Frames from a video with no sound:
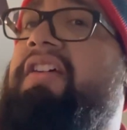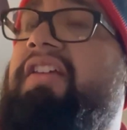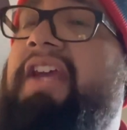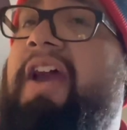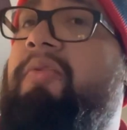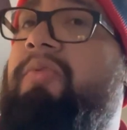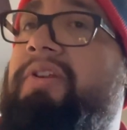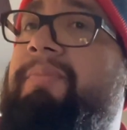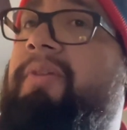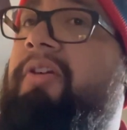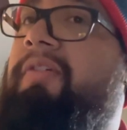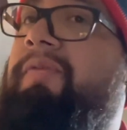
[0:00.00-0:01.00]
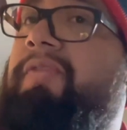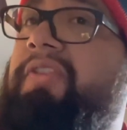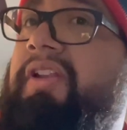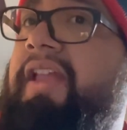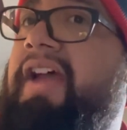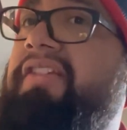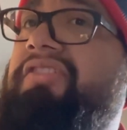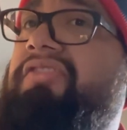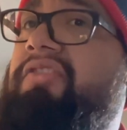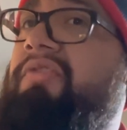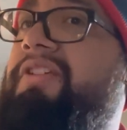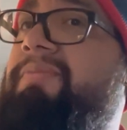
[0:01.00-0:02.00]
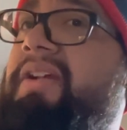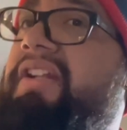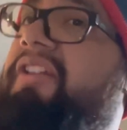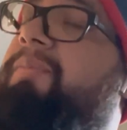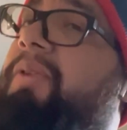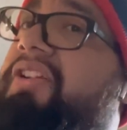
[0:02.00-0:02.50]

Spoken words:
coward and bunker for the last 30 minutes plus